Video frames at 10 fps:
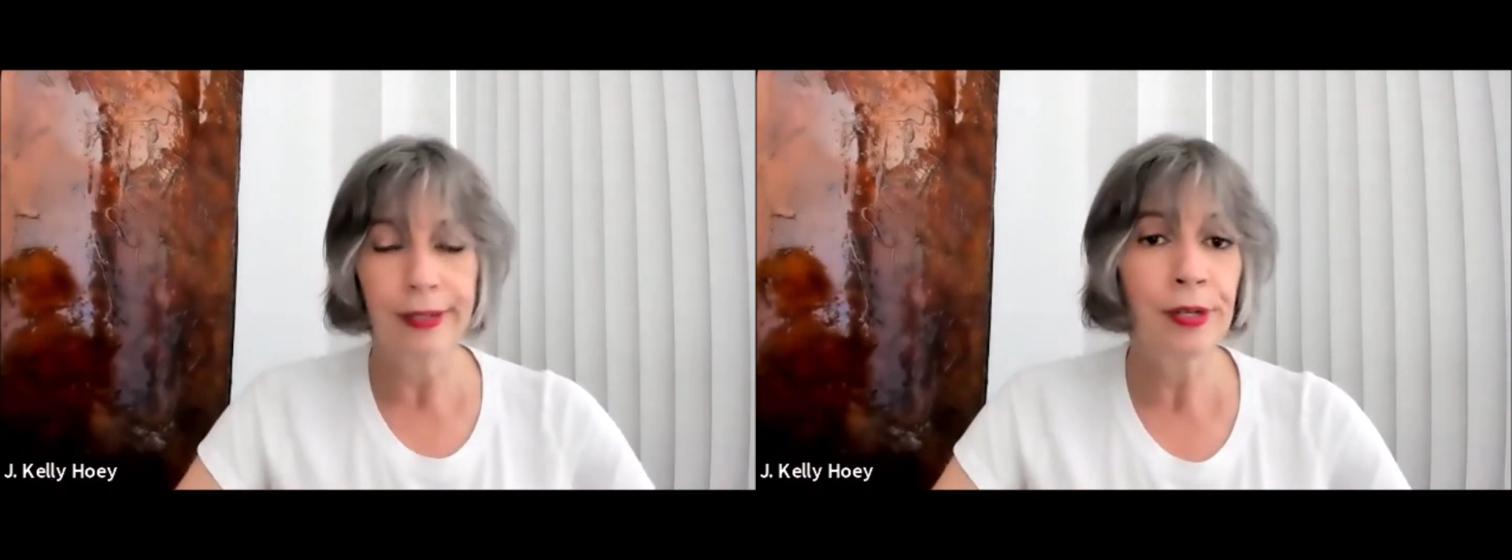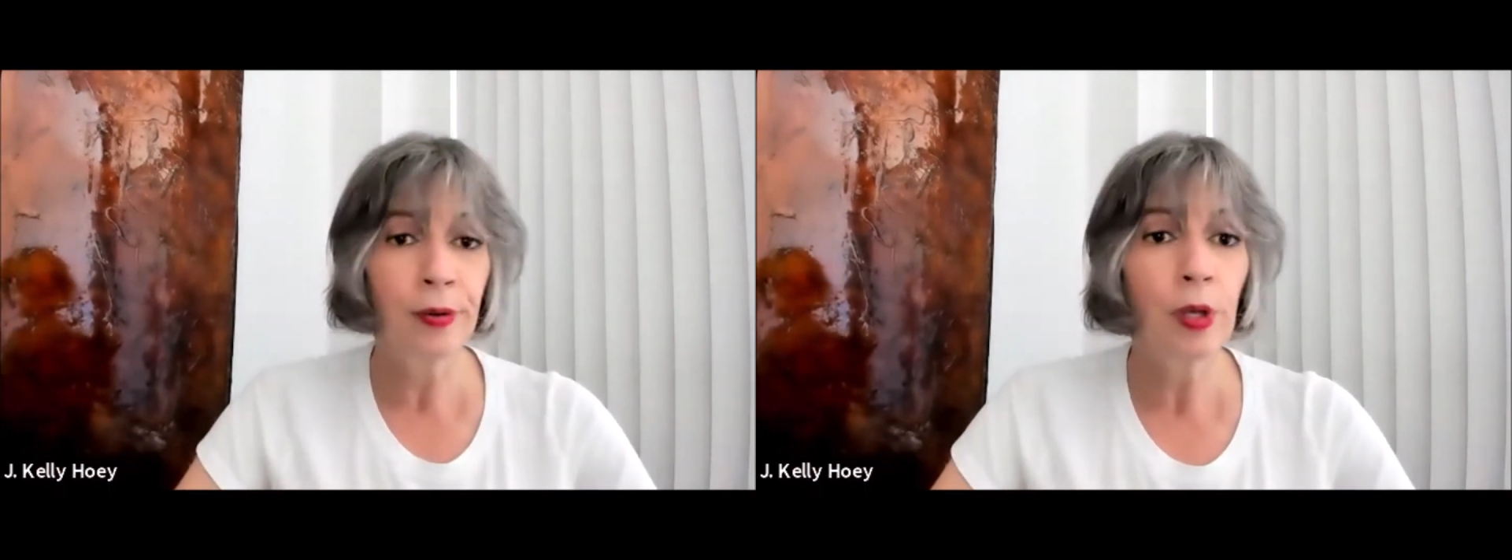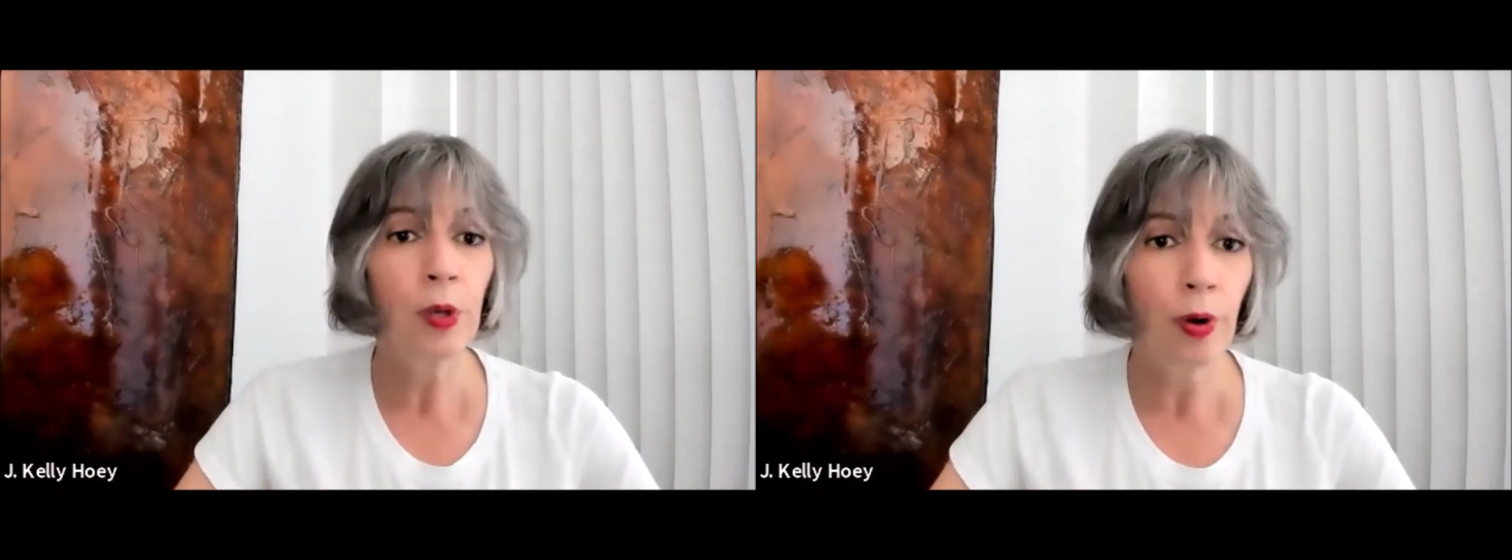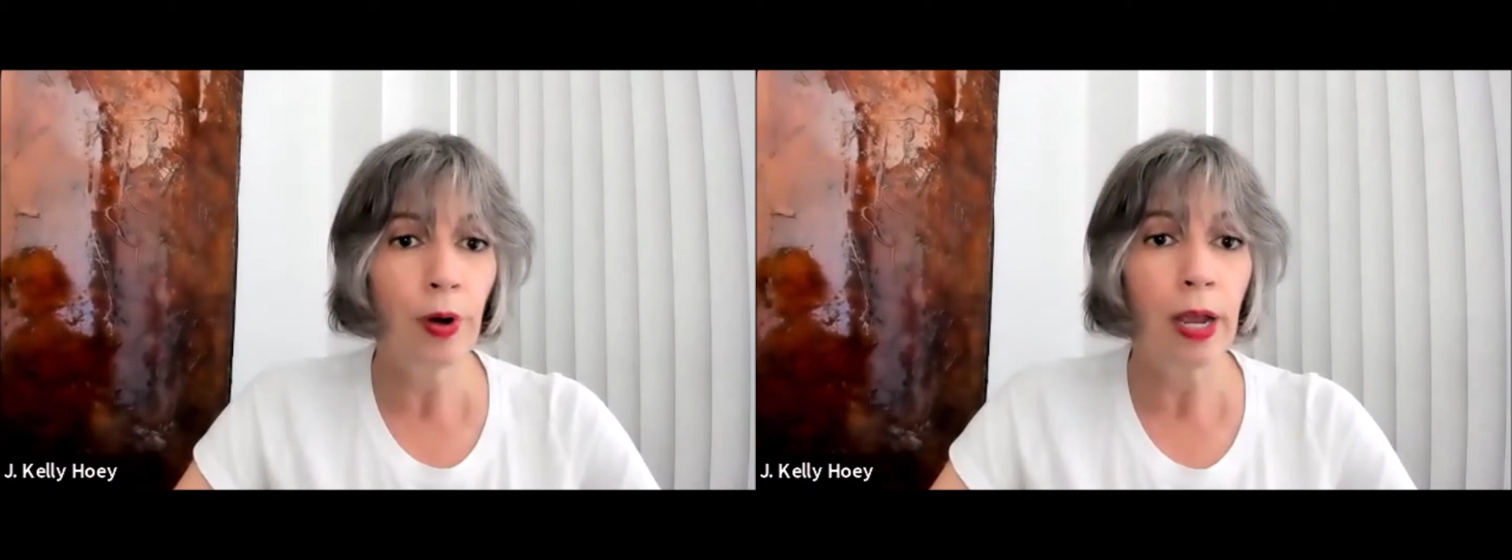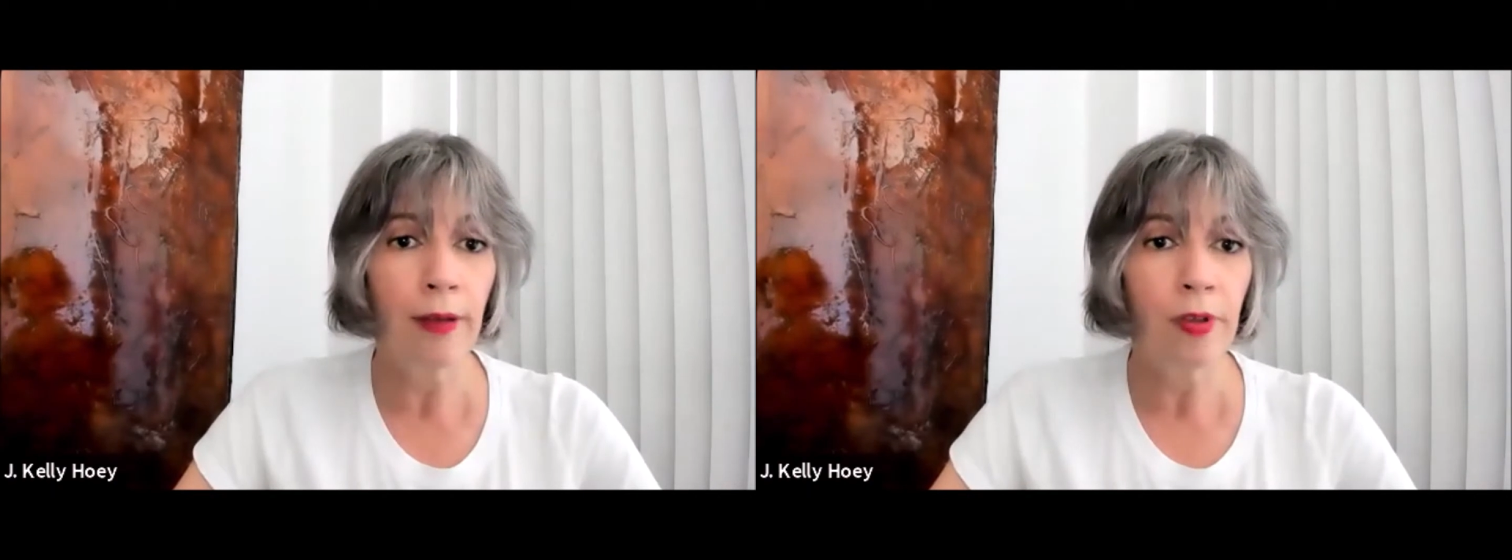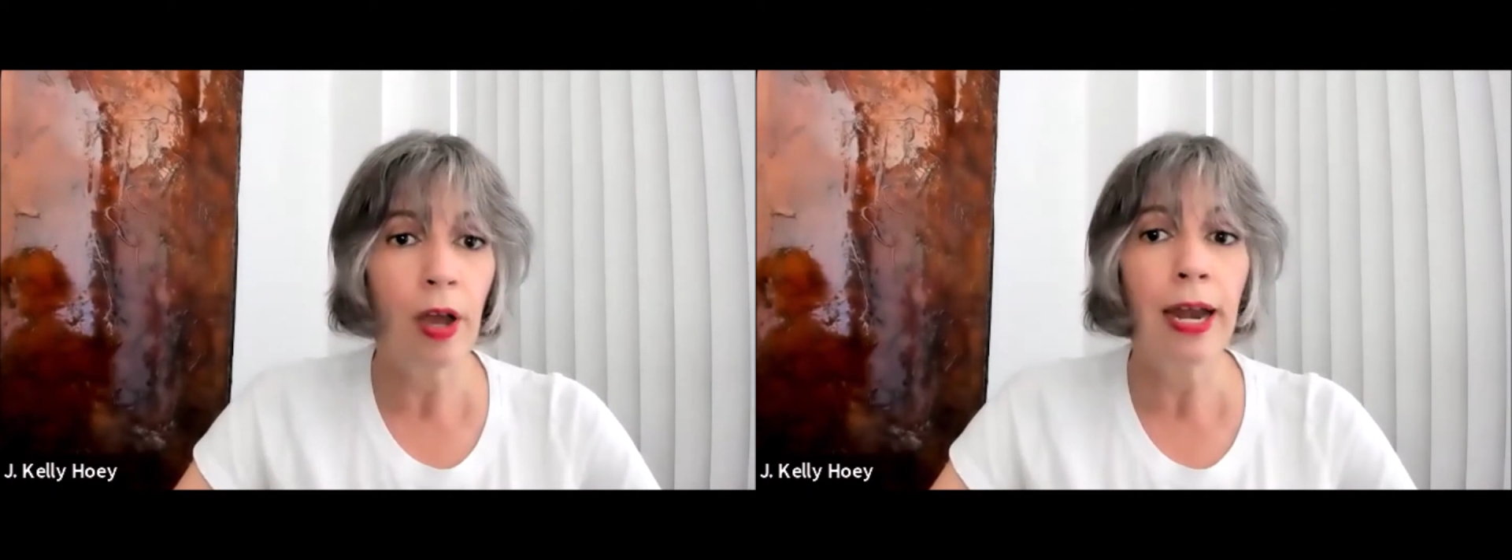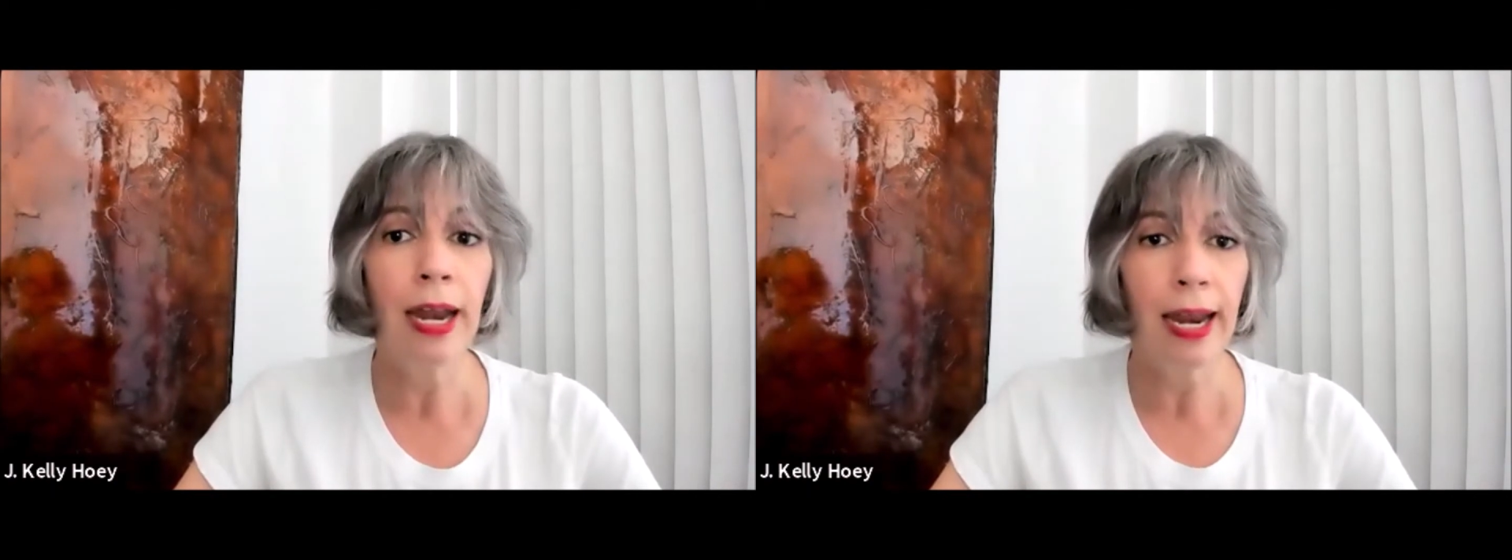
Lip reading: don't you worry, I've got